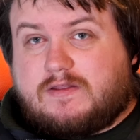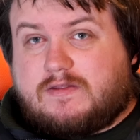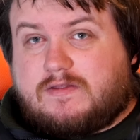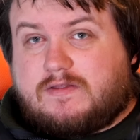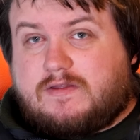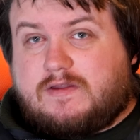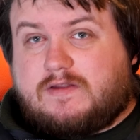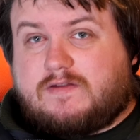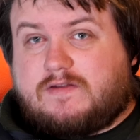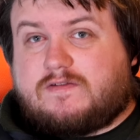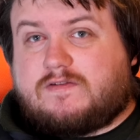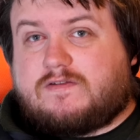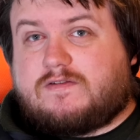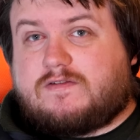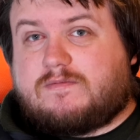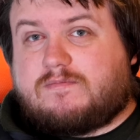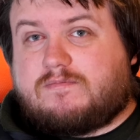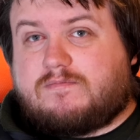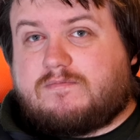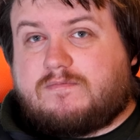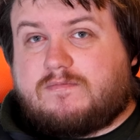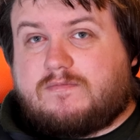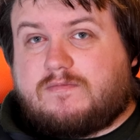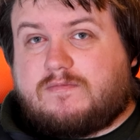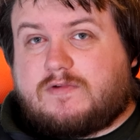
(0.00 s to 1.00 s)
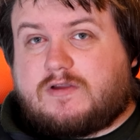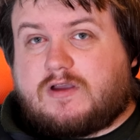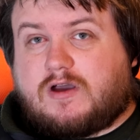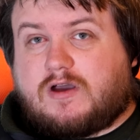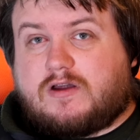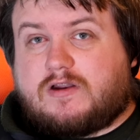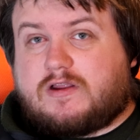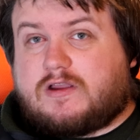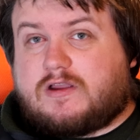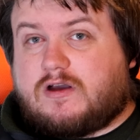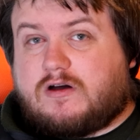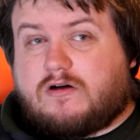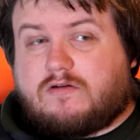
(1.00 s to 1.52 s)
this
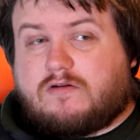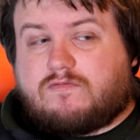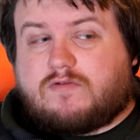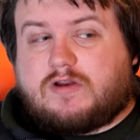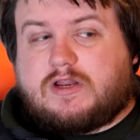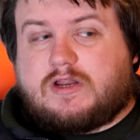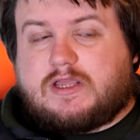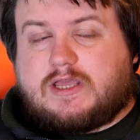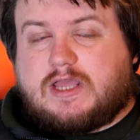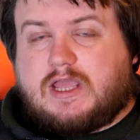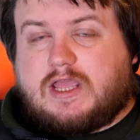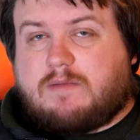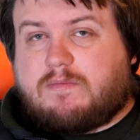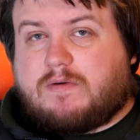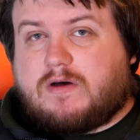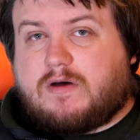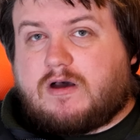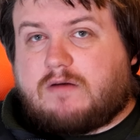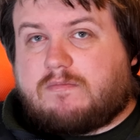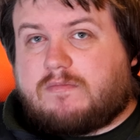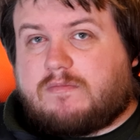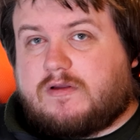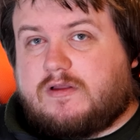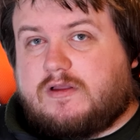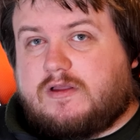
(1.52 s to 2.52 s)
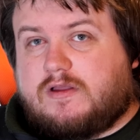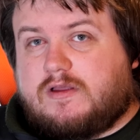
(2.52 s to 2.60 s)
kind of can't really keep up.